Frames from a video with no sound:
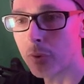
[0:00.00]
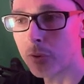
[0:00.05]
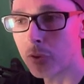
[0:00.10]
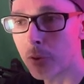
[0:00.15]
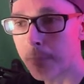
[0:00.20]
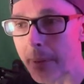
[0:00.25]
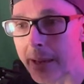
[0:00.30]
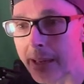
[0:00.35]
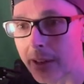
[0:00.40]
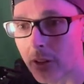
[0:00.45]

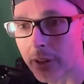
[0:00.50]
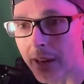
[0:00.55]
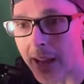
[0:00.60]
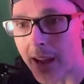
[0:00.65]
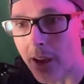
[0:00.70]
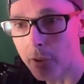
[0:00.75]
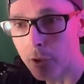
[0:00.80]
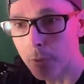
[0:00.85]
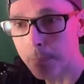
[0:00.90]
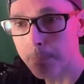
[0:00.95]
depending on
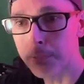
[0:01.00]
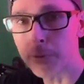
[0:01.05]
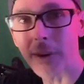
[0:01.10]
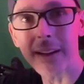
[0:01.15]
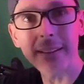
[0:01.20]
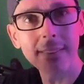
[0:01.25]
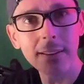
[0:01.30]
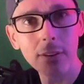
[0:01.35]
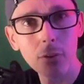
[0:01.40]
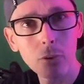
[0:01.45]
how you
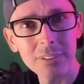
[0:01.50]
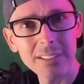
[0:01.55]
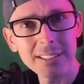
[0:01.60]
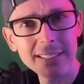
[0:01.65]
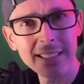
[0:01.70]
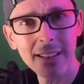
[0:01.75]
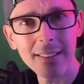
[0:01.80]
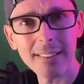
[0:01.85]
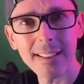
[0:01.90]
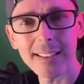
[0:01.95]
press and all these
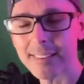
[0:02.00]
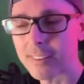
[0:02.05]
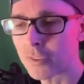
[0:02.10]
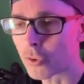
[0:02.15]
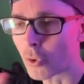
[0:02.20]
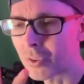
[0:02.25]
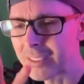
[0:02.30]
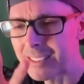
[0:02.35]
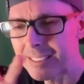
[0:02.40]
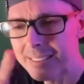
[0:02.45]
kind of things, there's
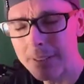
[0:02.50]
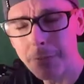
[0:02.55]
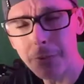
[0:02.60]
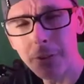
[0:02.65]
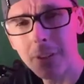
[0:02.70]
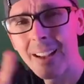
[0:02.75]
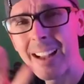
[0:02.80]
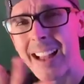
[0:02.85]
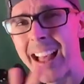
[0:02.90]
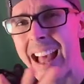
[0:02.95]
all these
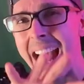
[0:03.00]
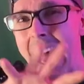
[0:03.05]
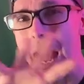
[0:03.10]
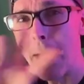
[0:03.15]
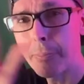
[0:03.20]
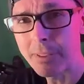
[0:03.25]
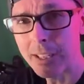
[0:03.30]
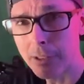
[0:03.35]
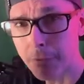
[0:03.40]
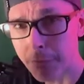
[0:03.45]
different
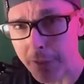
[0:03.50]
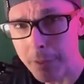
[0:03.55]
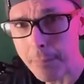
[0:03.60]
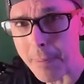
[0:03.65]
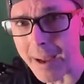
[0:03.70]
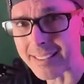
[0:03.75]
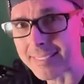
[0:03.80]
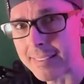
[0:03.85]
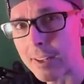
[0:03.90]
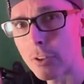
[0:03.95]
haptic feedback.